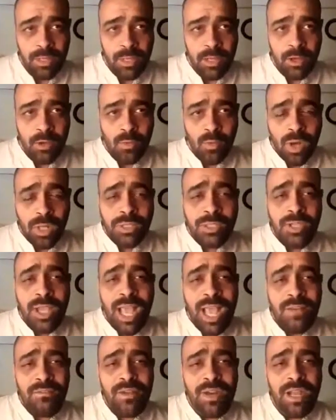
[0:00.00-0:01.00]
Once you
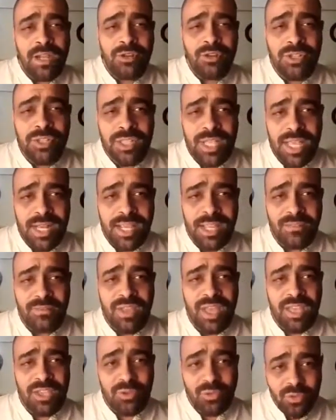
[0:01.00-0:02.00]
have an understanding of
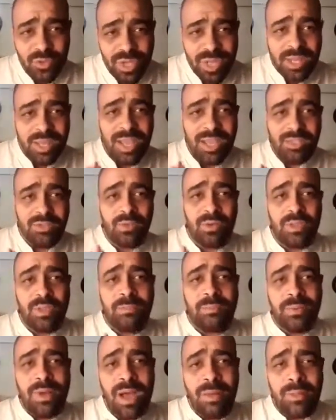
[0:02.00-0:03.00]
that, you realize where the
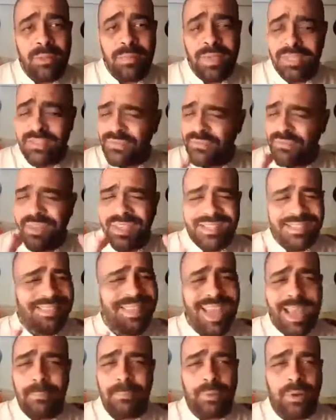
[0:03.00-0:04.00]
problem is, fix
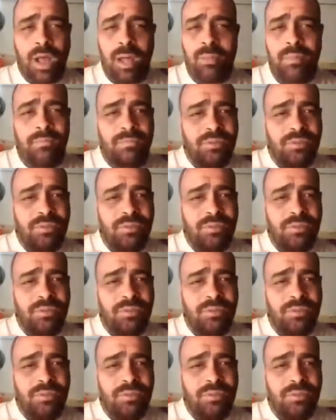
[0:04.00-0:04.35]
that problem.